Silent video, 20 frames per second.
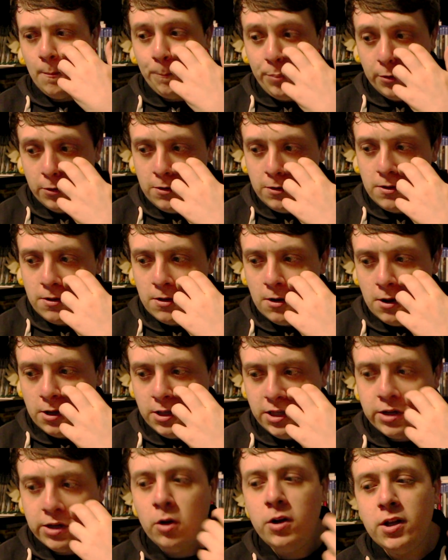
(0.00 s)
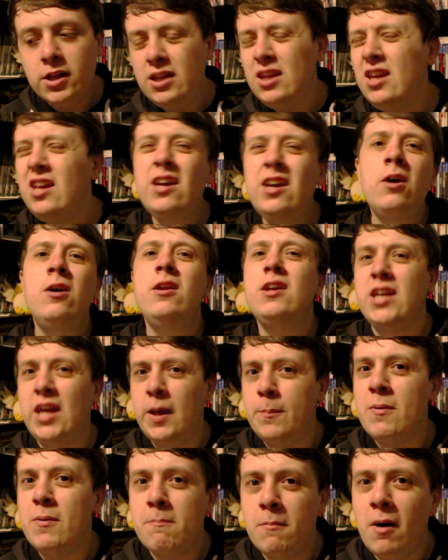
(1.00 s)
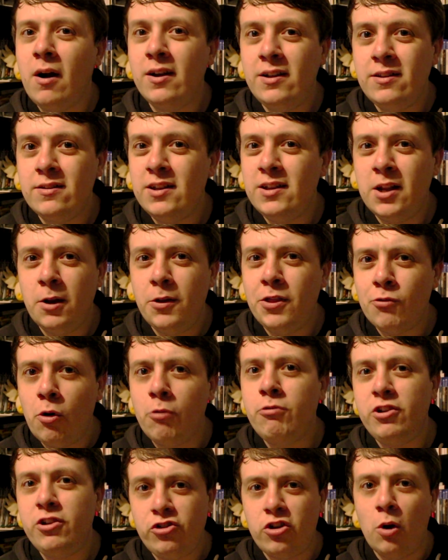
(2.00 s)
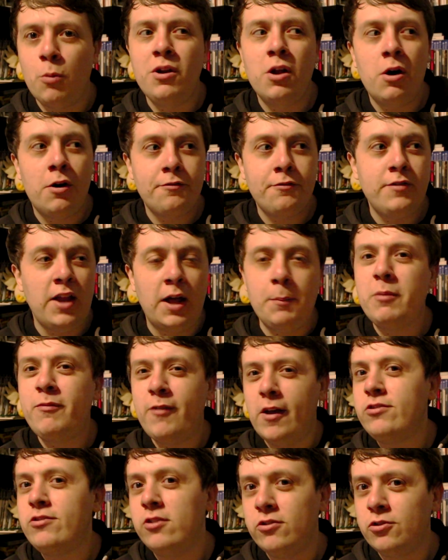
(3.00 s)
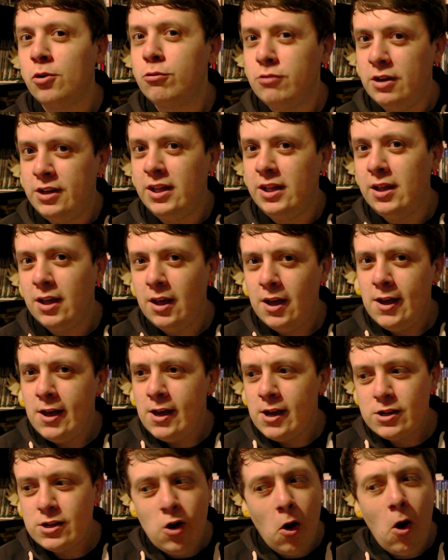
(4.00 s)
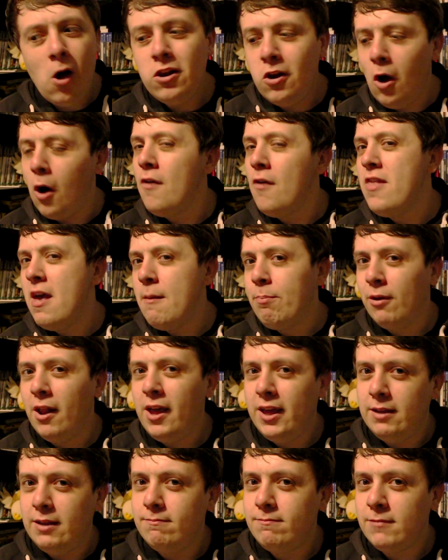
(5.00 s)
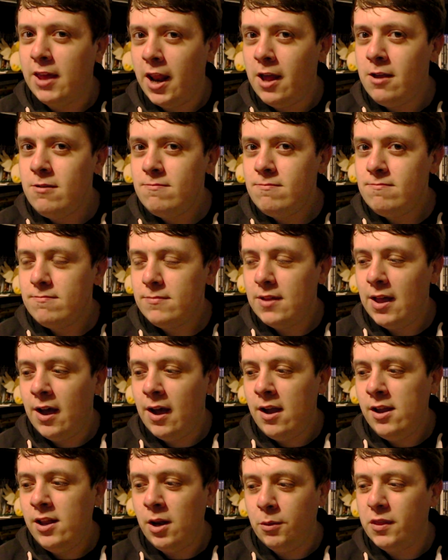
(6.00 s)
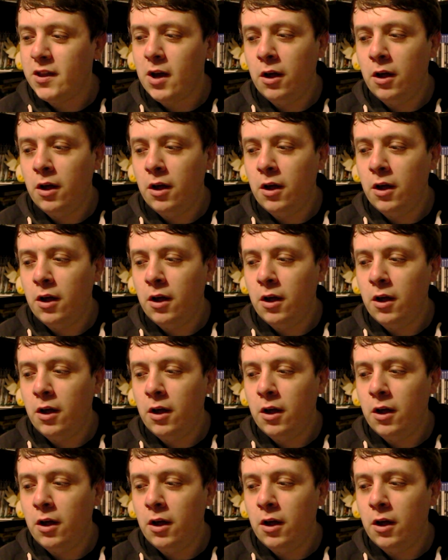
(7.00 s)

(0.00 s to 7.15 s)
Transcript: But you gotta keep in mind, you know, they're already showing off. Like, Bethesda's already got a lot on their plate, you know? You know, they